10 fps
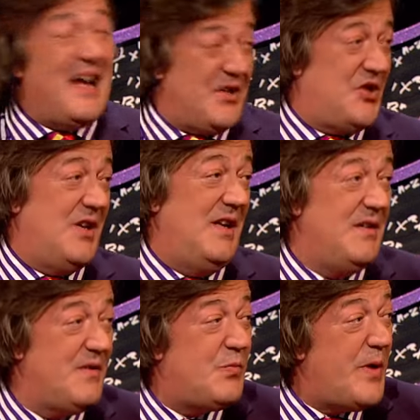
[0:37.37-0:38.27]
actually,
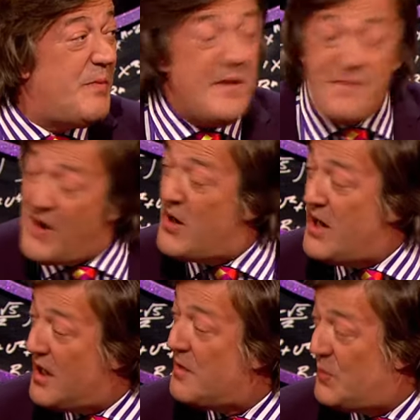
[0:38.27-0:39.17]
we'd be they very
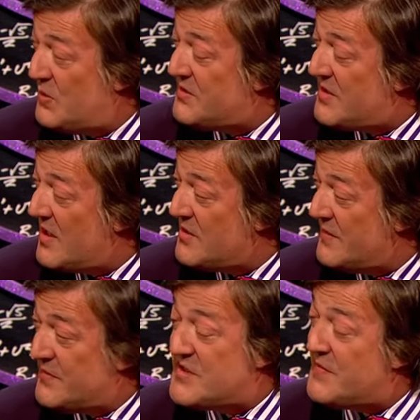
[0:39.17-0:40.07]
look, hard put to tell the
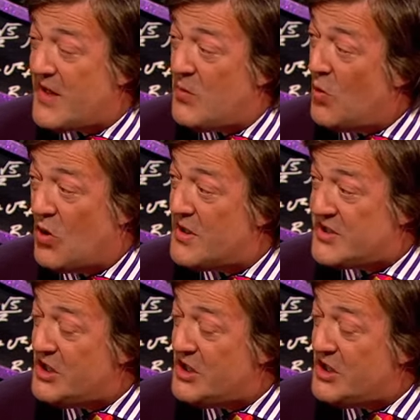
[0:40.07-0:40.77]
difference. Exactly if they the wore same. a